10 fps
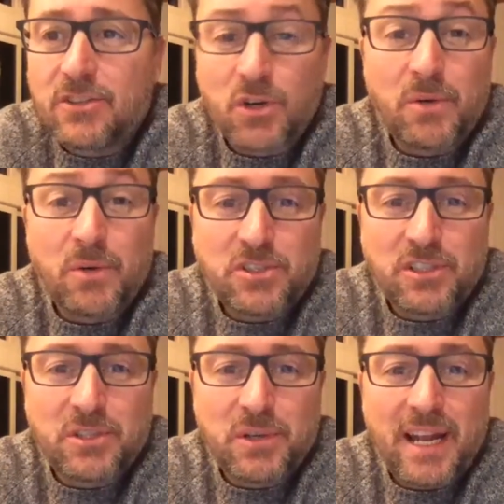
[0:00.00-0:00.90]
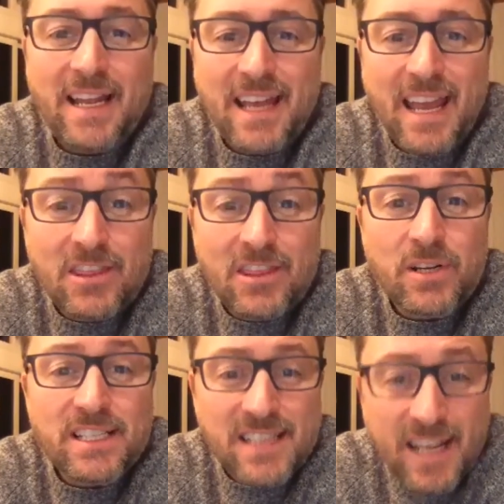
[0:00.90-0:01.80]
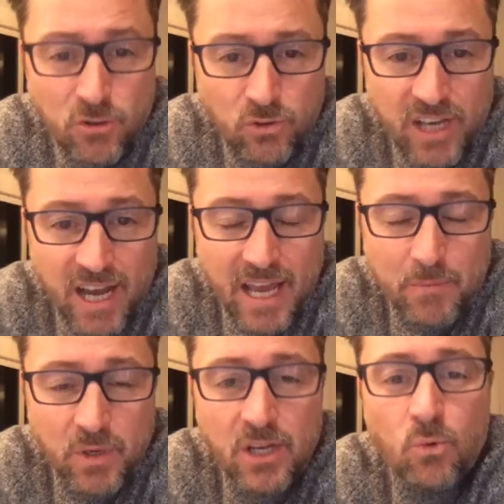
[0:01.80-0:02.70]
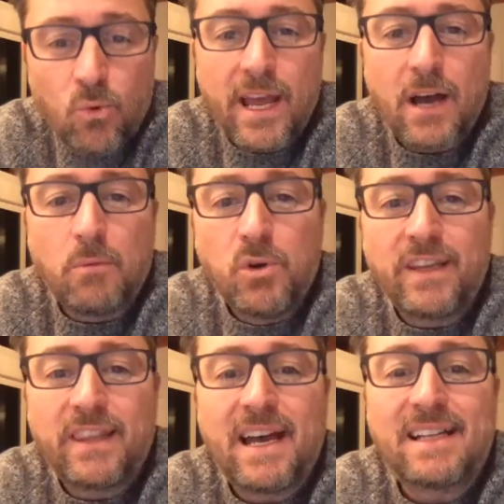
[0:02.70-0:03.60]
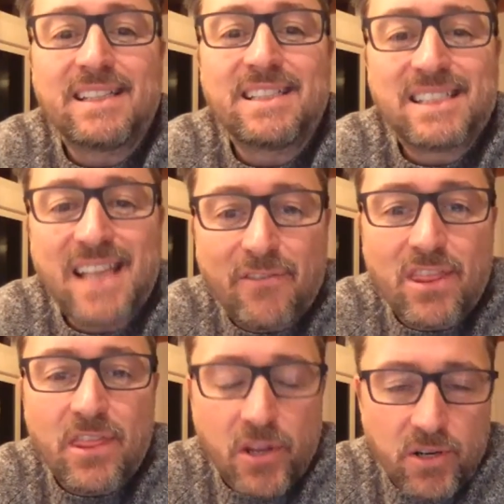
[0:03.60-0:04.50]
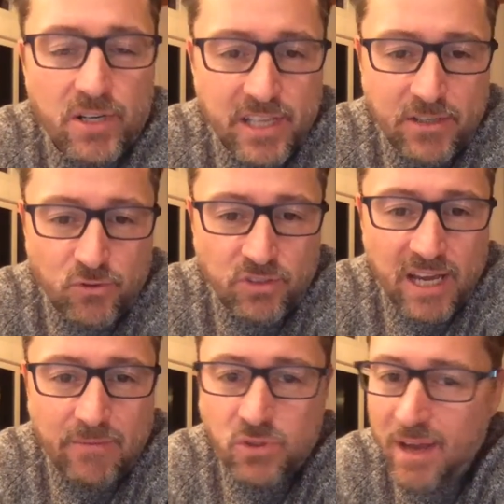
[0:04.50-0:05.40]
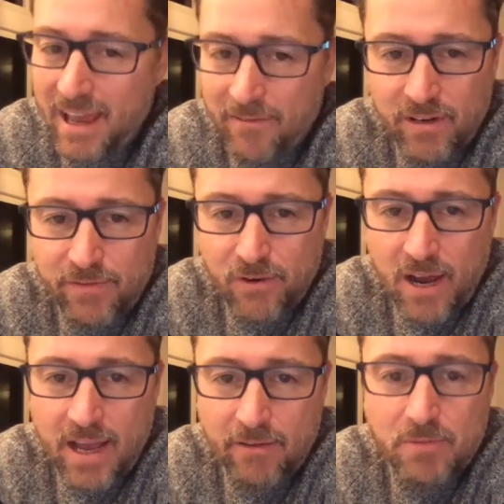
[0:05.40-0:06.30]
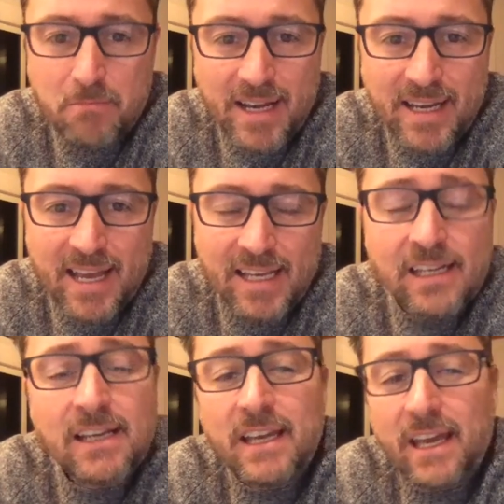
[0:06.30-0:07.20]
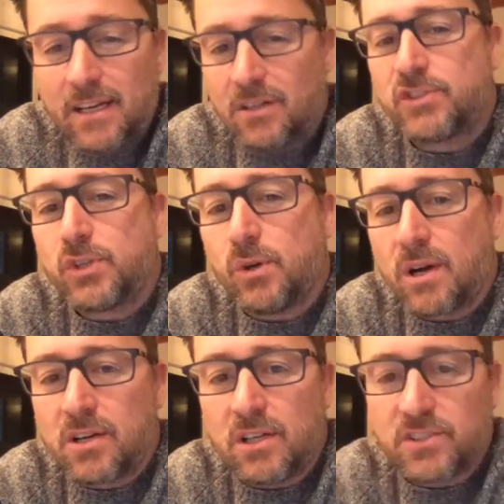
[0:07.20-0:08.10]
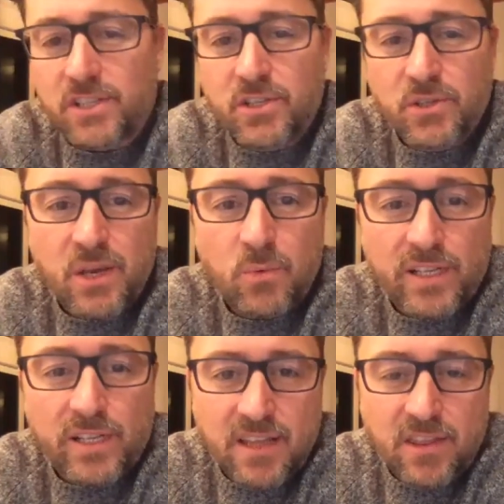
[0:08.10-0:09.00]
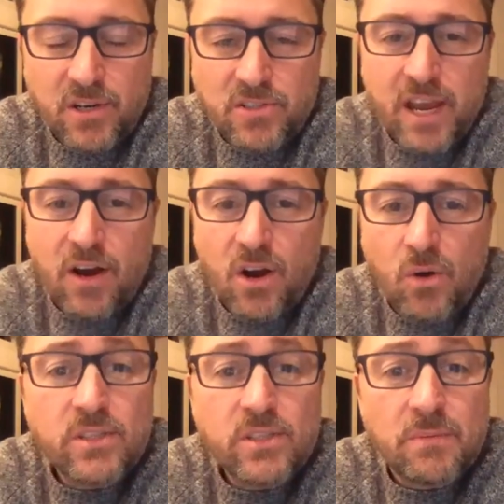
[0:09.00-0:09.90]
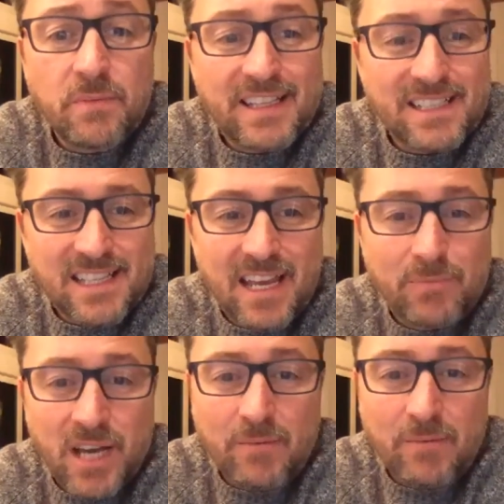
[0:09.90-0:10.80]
We usually do it at 8:30 Central Time. We're now moving that to 7:30 Central Time. So every Monday, and also our calls on Tuesday, Wednesday, and Thursday are always going to be at the same time.